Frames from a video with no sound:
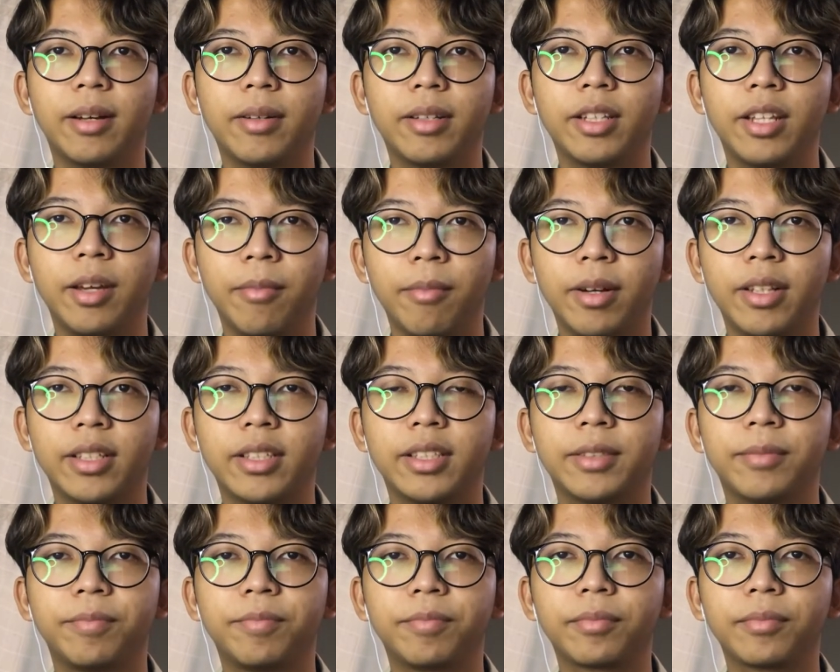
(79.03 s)

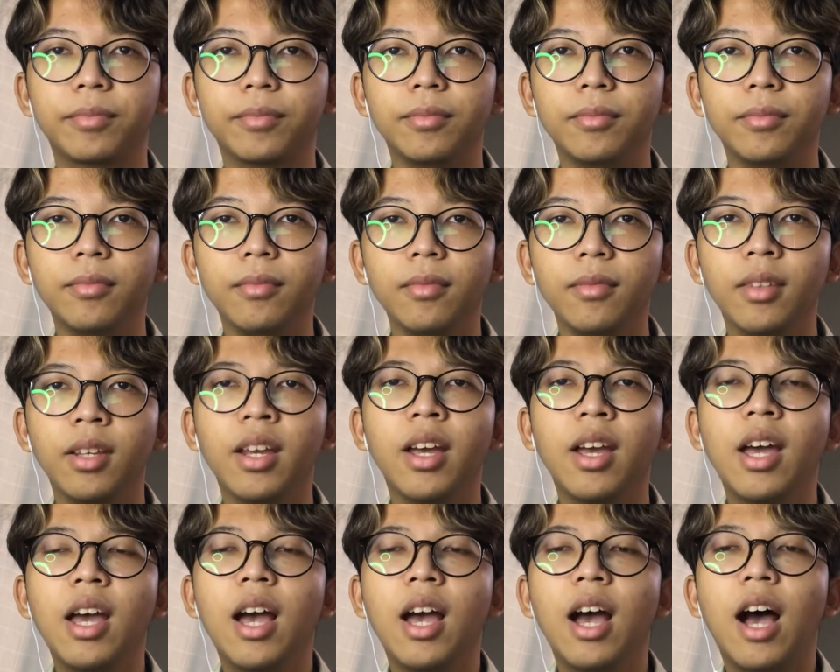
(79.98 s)
Dikmas.
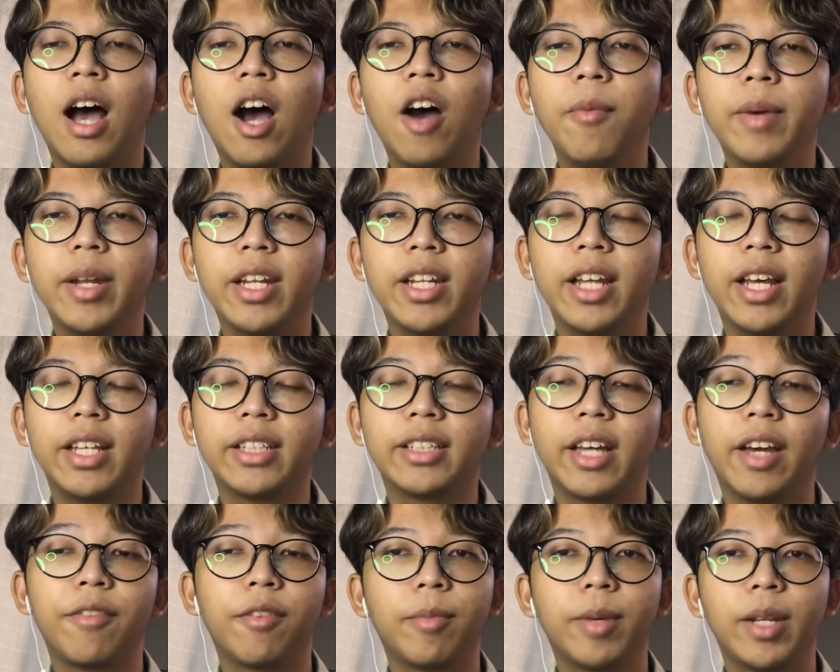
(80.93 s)
How many days
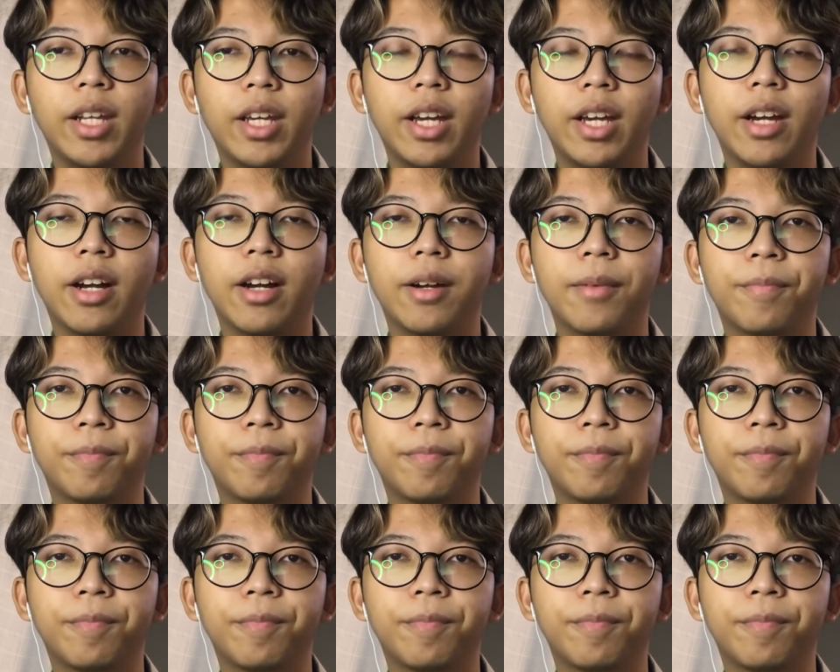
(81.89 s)
have you been here?